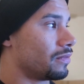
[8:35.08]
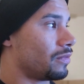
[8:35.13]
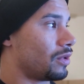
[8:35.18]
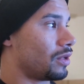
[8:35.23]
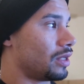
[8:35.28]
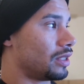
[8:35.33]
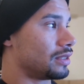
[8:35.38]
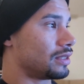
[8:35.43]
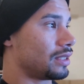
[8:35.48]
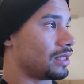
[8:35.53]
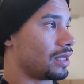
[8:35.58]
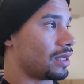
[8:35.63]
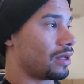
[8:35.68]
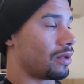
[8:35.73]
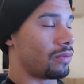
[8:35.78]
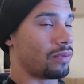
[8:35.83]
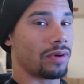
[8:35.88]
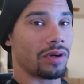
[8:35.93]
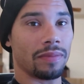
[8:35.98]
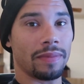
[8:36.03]
one less thing I got
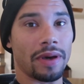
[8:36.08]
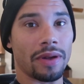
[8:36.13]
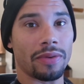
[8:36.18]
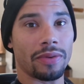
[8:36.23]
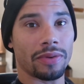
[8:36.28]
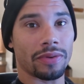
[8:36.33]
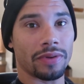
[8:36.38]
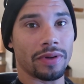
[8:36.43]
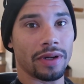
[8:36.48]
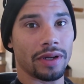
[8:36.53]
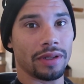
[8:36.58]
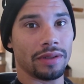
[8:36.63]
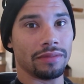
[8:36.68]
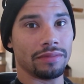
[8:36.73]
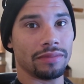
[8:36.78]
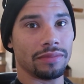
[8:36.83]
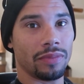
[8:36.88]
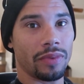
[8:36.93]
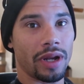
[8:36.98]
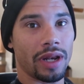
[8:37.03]
to worry about ordering
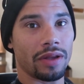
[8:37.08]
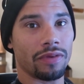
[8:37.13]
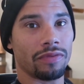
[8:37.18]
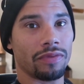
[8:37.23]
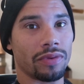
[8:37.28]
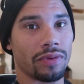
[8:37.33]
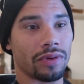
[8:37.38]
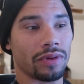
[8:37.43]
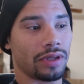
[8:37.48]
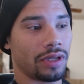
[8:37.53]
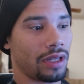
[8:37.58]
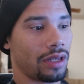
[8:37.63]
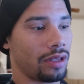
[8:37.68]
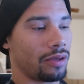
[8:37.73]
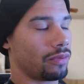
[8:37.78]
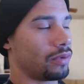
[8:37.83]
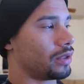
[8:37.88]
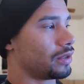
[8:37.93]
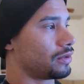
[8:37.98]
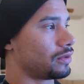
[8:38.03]
and waiting for and
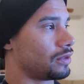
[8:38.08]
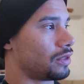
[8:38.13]
dealing with.